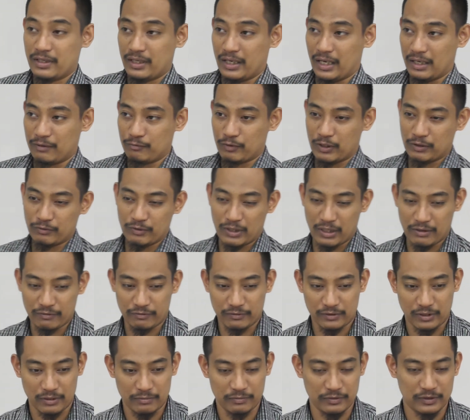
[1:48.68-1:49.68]
and what we
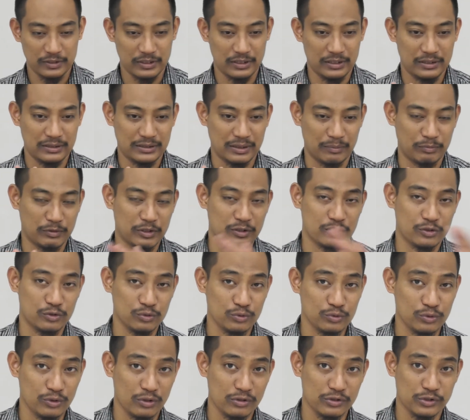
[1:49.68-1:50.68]
have covered in chapter
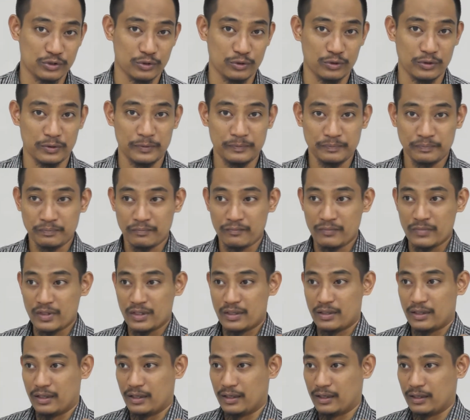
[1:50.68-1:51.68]
2 also
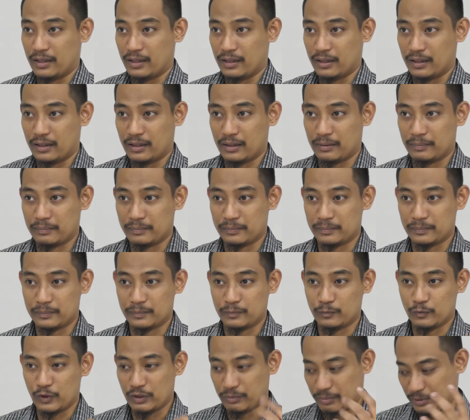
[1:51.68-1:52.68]

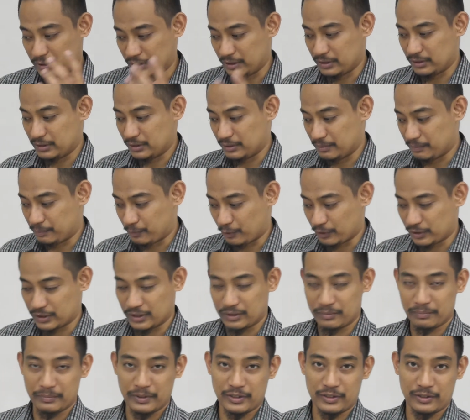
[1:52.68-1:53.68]
will be
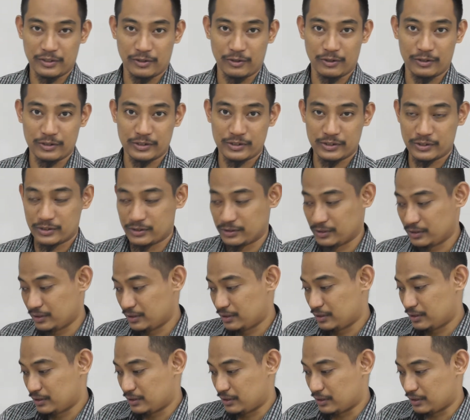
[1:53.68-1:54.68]
important, because
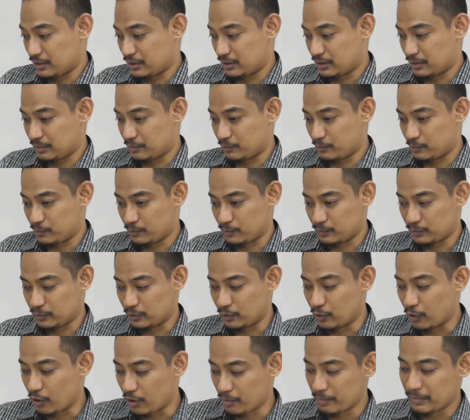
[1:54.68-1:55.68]

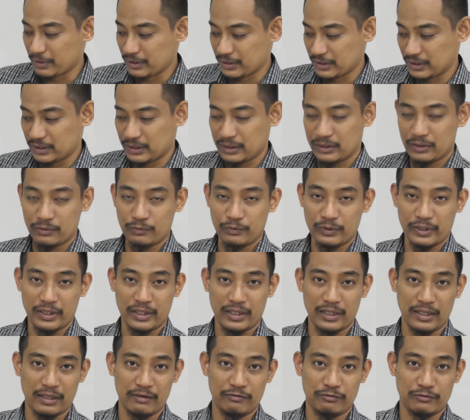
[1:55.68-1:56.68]
normally we
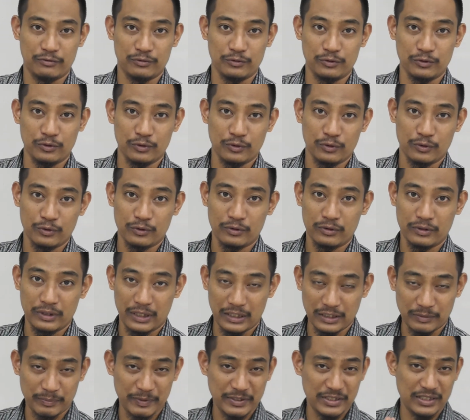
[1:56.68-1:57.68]
have to know,
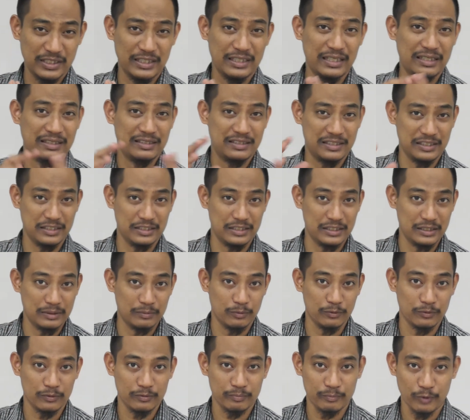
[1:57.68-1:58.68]
especially in a
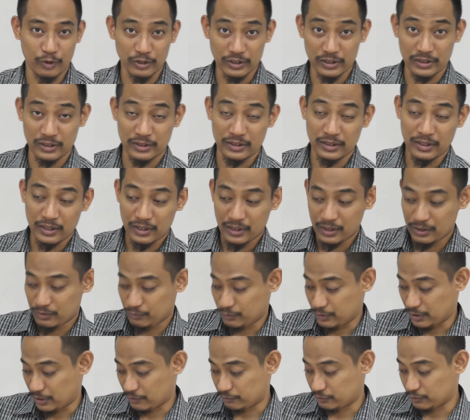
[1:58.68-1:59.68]
3D body,
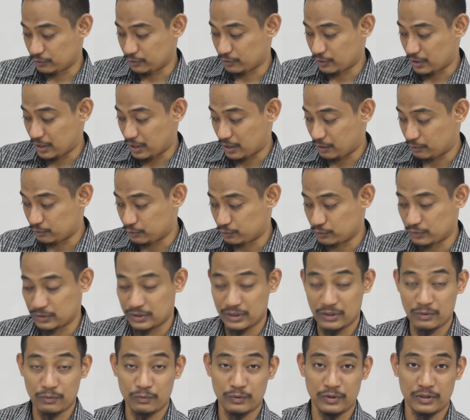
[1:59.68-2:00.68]
we have to know how to
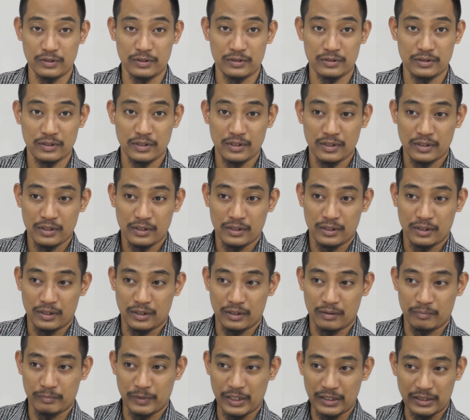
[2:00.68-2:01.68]
deal with
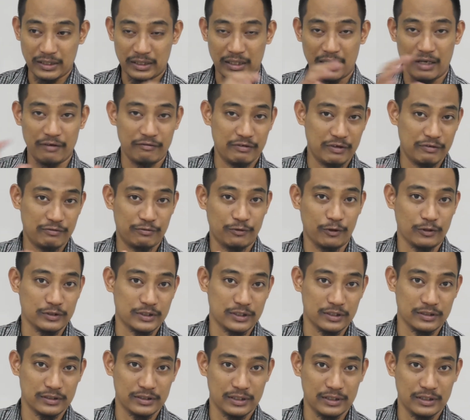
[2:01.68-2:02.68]
getting every forces